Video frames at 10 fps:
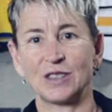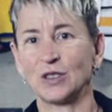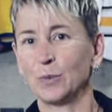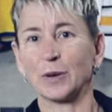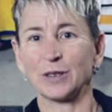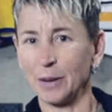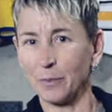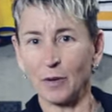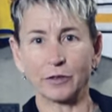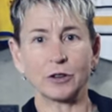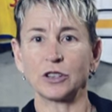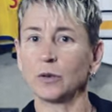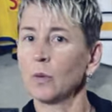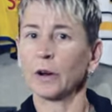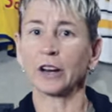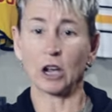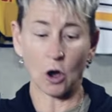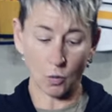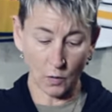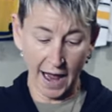the super simple version. We're gonna
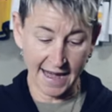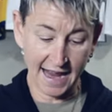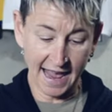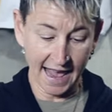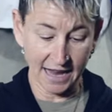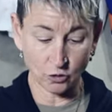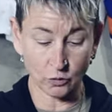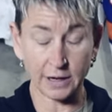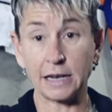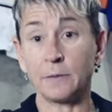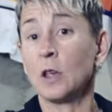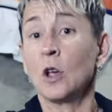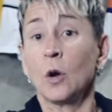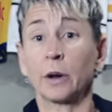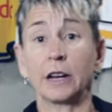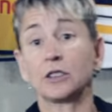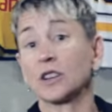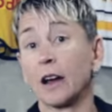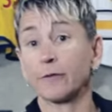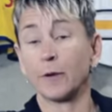go red and green. We're gonna
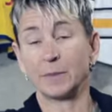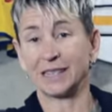start from